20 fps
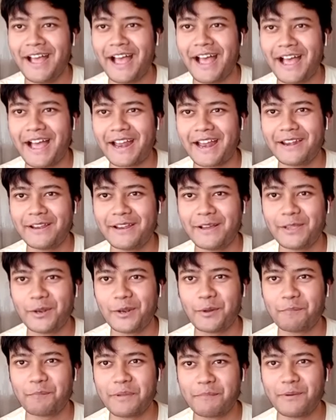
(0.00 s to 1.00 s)
and
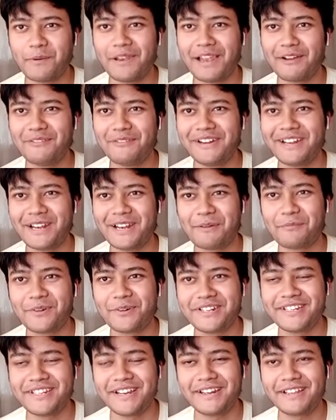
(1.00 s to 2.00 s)
people love it and
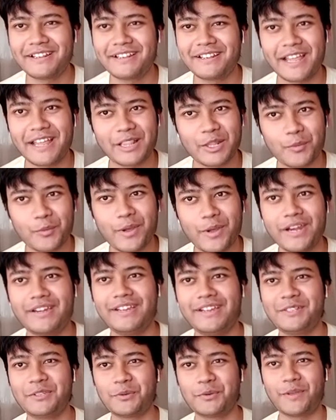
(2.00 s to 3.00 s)
appreciate it like the way
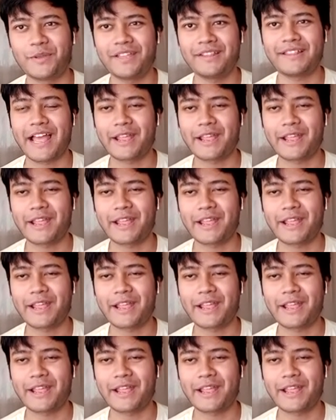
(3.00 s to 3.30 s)
it needs to be.